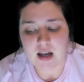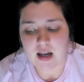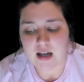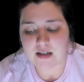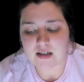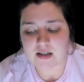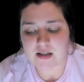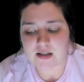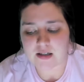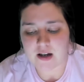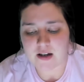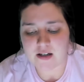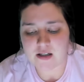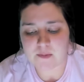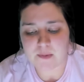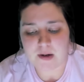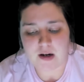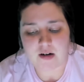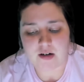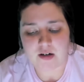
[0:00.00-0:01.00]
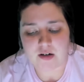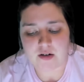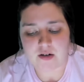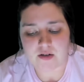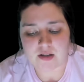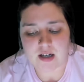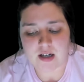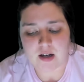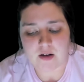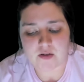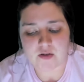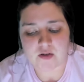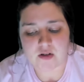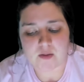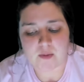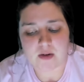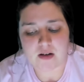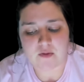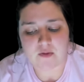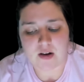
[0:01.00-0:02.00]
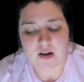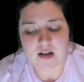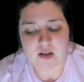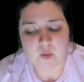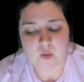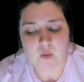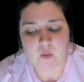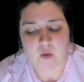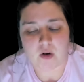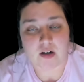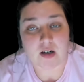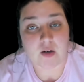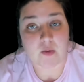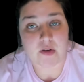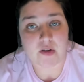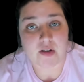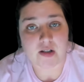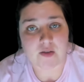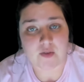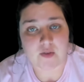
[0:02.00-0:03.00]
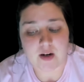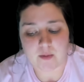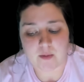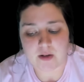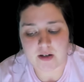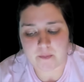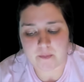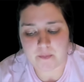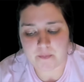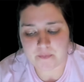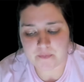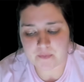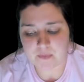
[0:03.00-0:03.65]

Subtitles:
and discuss barriers counselors may face when working with this family.